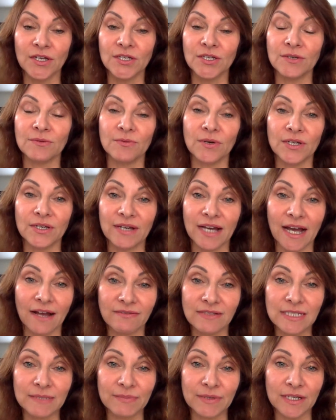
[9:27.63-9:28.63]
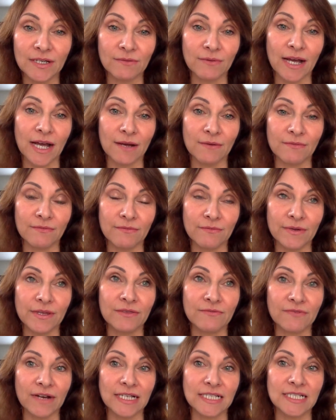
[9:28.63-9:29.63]
what you have to be aware
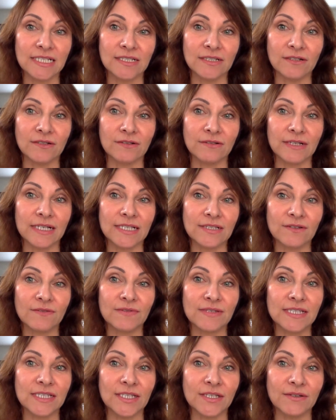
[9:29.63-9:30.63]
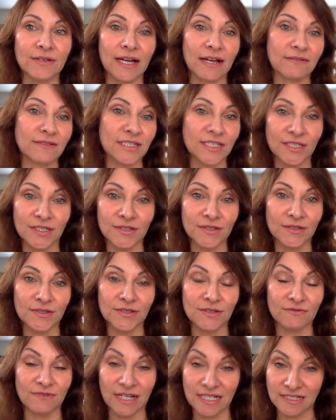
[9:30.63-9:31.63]
with retinol is obviously you have to
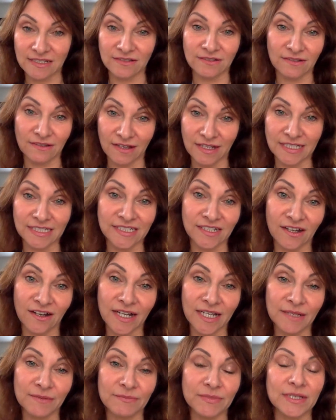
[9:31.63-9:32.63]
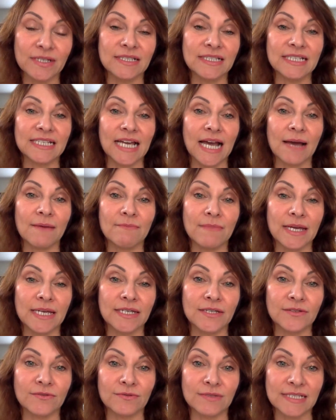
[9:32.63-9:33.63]
use retinol at night, because it can
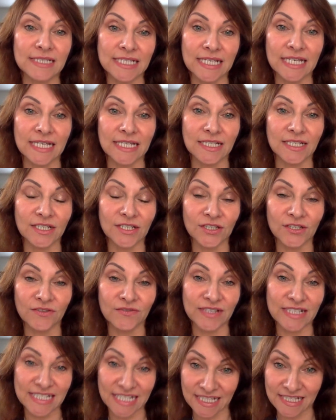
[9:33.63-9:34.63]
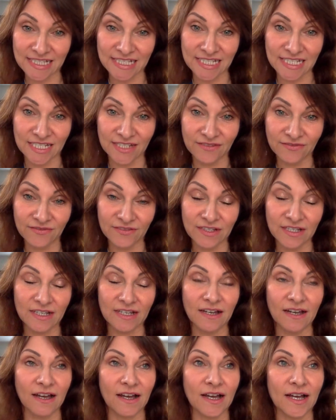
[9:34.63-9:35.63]
make your skin UV sensitive.
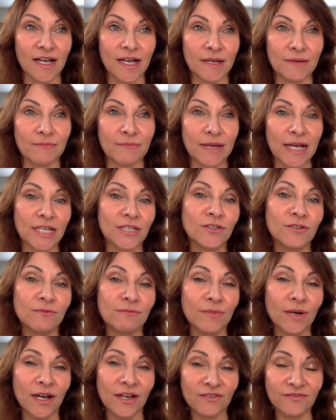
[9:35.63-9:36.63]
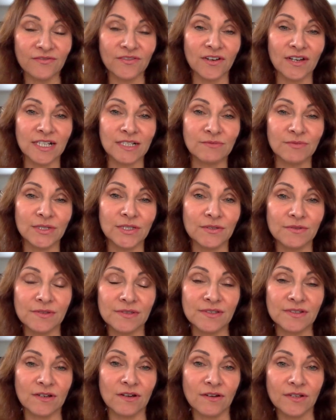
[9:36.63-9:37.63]
And you might find when you
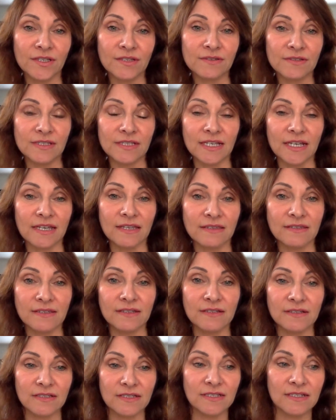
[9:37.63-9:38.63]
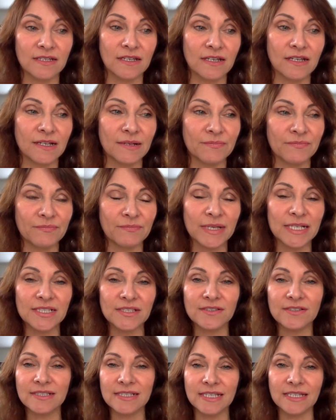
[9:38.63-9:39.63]
start using it that makes
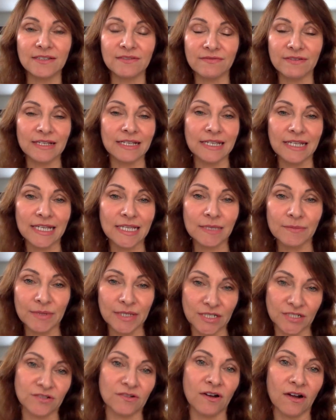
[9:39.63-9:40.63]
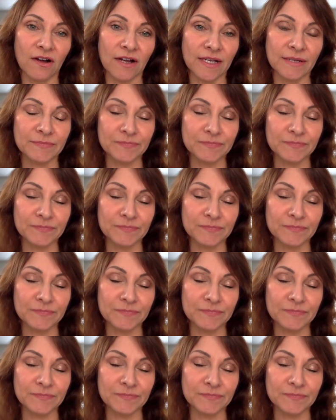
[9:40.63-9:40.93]
your skin feel a little bit dry.